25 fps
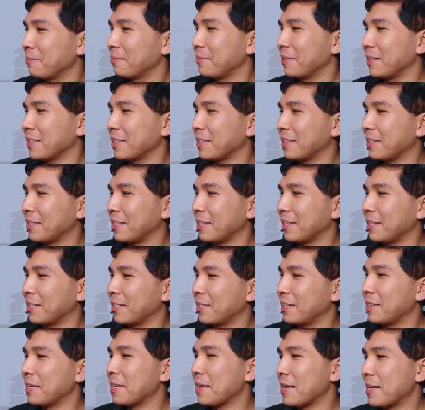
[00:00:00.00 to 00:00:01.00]

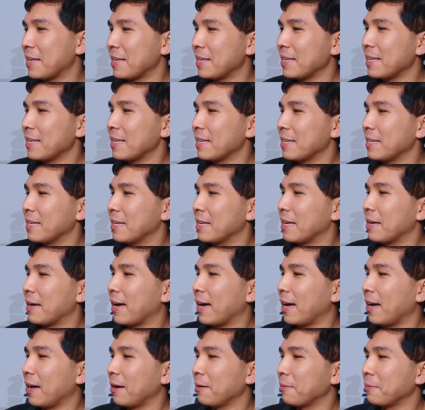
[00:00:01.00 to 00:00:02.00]

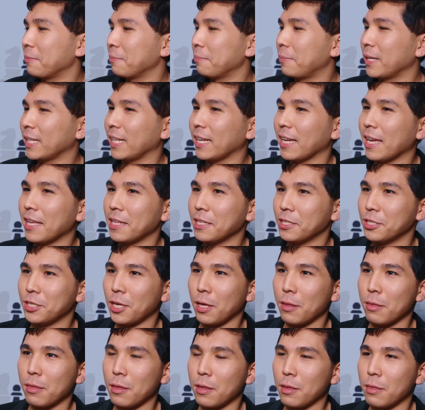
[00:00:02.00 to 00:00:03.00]
But again,
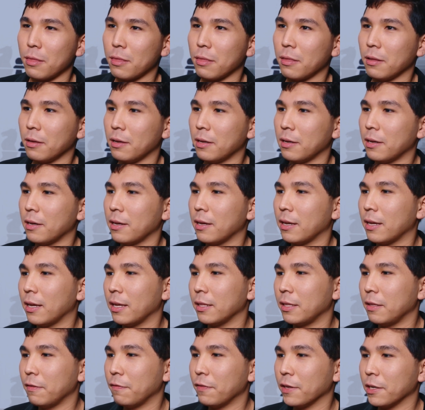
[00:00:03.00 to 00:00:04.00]
chess is
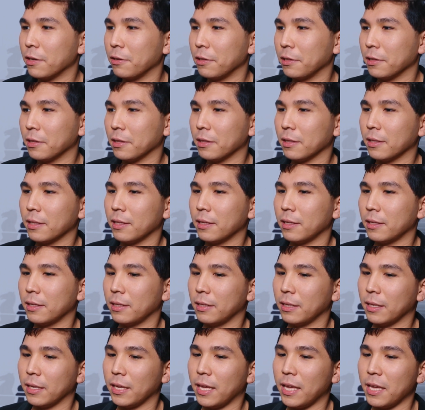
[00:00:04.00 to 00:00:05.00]
a difficult
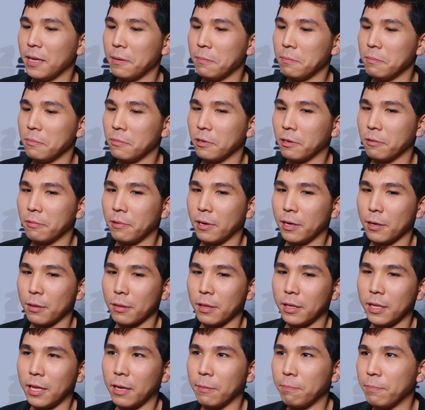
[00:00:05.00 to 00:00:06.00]
game,
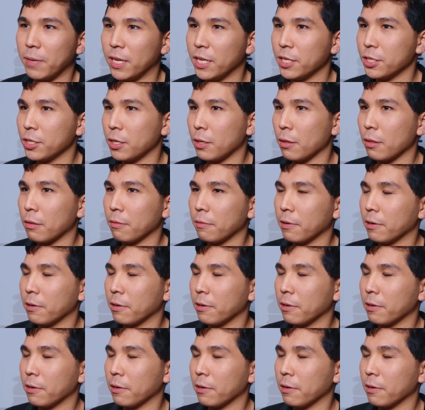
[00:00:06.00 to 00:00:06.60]
requires a lot of patience,